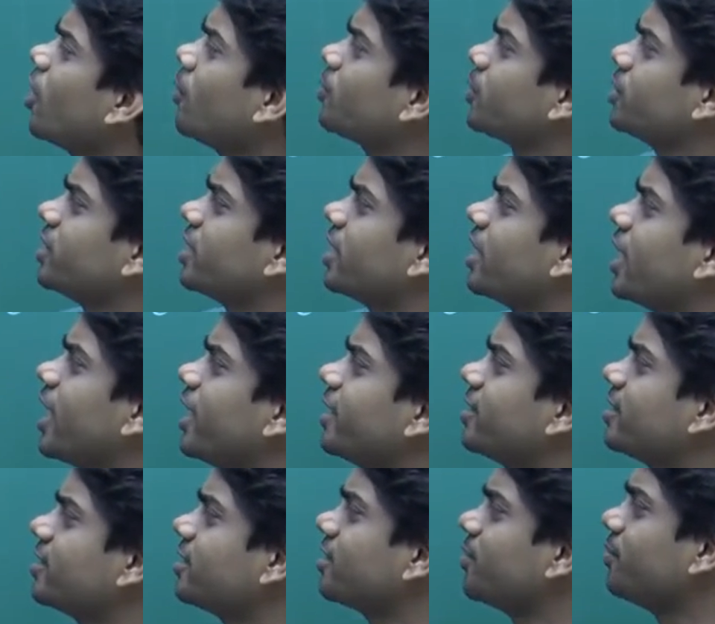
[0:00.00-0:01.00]
options is the
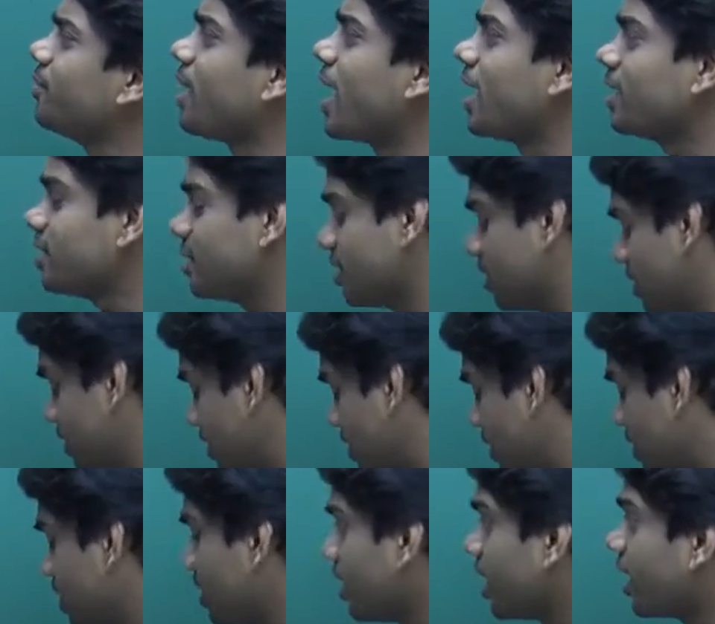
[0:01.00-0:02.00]
correct match?
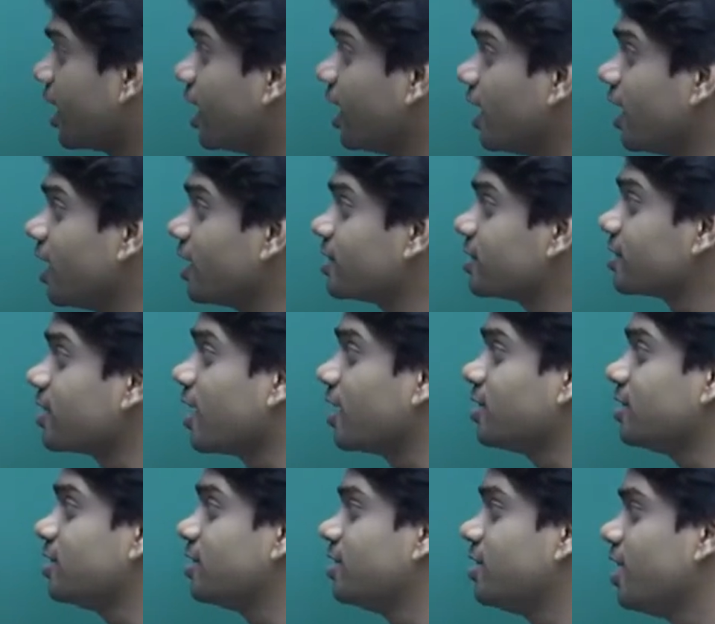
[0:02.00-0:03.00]
A,
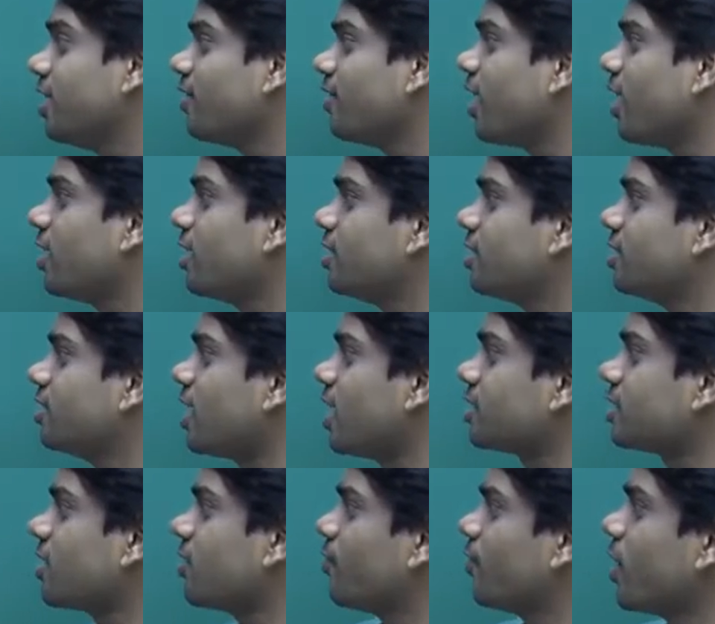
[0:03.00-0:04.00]
sun T1,
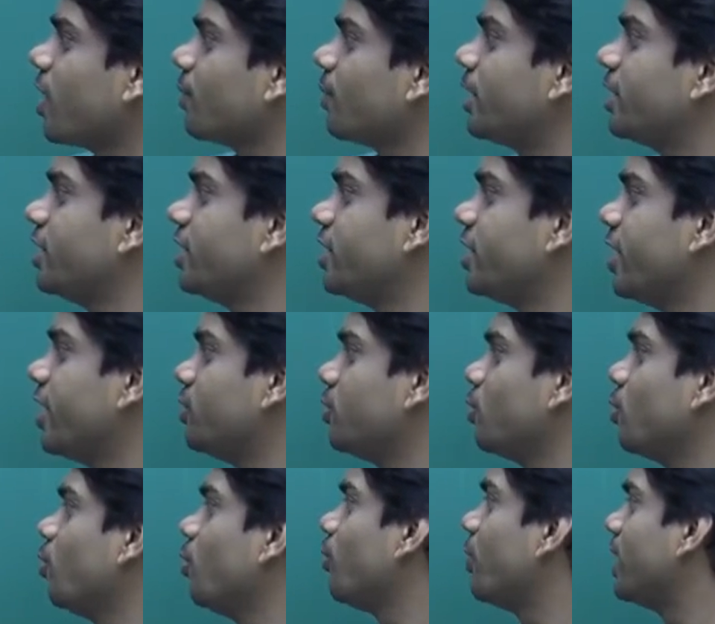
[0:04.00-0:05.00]
tungsten filament
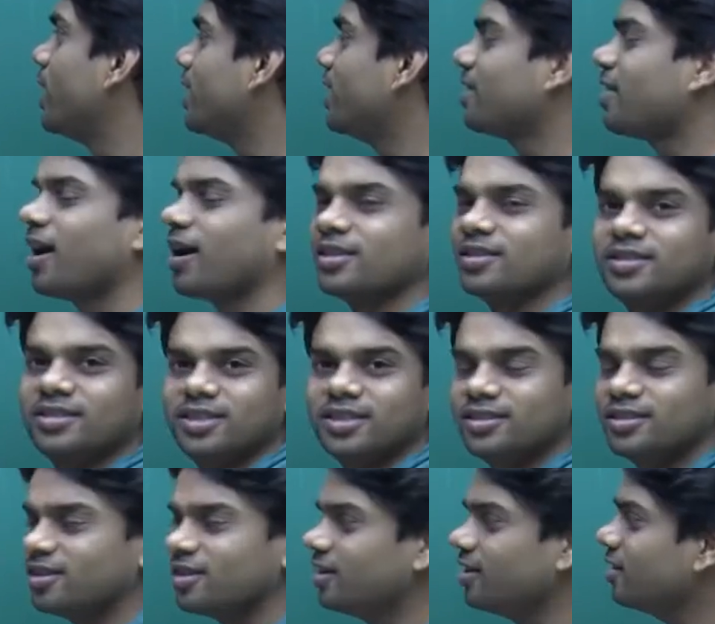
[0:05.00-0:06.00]
T2, welding arc
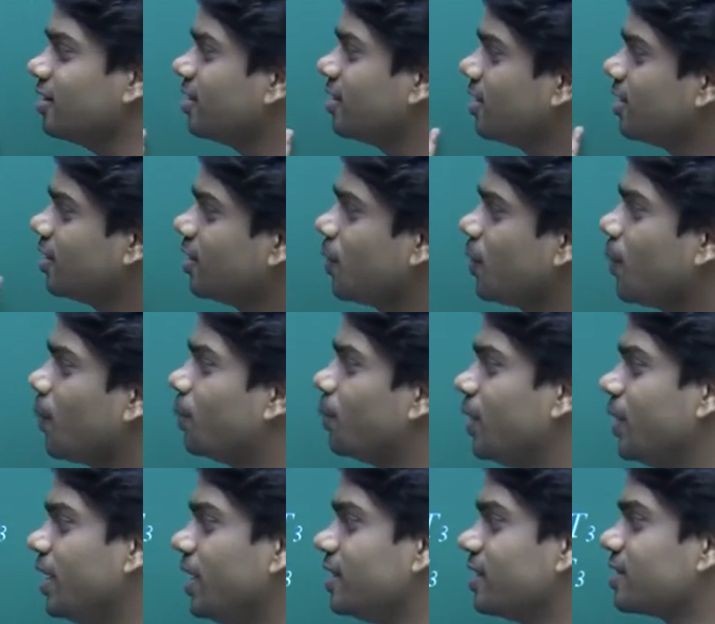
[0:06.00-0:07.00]
T3.
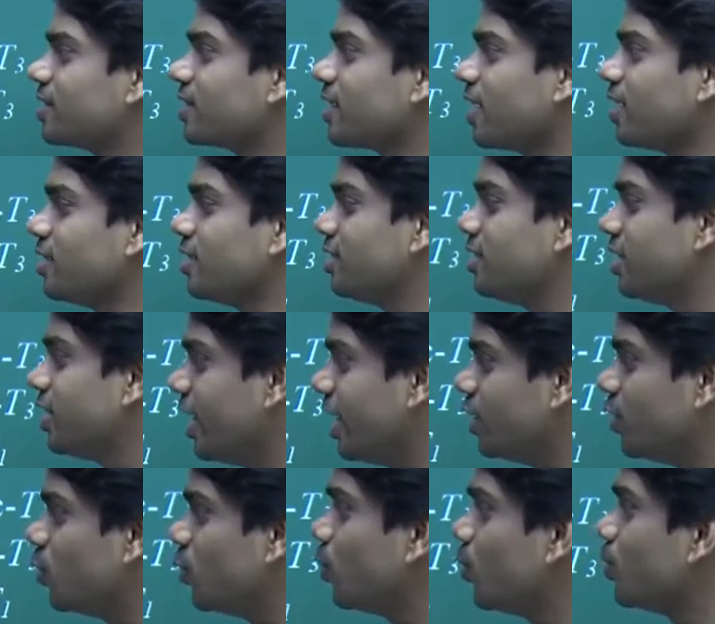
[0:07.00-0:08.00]
B, sun
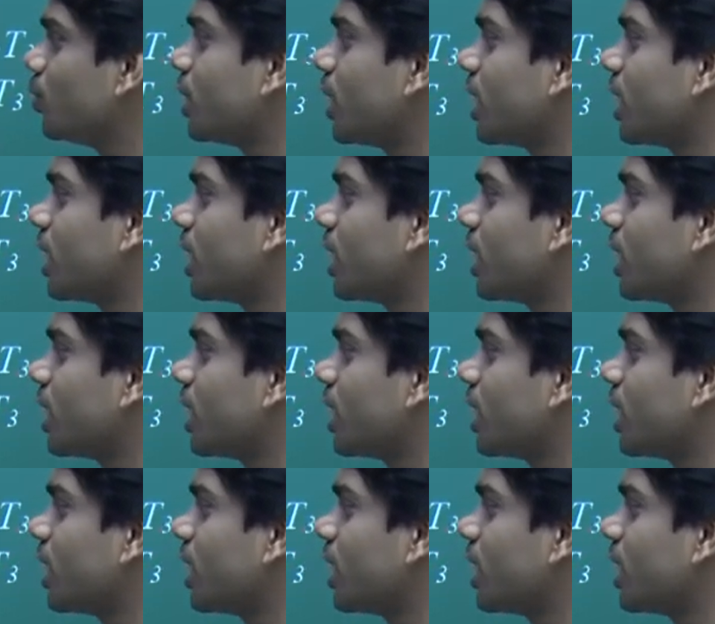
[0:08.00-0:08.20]
T2,